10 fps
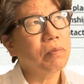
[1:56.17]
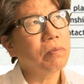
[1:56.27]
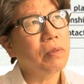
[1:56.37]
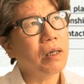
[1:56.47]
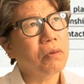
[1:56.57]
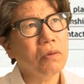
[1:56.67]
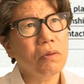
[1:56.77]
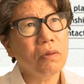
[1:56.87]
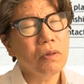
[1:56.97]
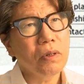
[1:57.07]
but
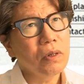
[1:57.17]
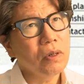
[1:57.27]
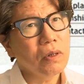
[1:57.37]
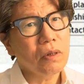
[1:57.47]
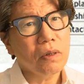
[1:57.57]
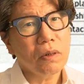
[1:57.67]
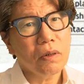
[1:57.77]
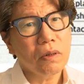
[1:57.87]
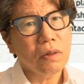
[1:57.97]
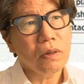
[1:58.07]
malocclusion and pathologic
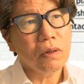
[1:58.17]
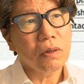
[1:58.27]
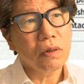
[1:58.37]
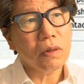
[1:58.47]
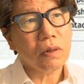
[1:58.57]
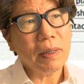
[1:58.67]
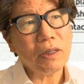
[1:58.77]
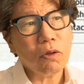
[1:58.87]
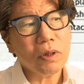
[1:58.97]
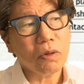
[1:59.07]
occlusal disorders
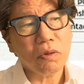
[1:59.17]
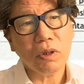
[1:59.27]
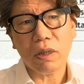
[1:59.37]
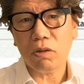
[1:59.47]
are different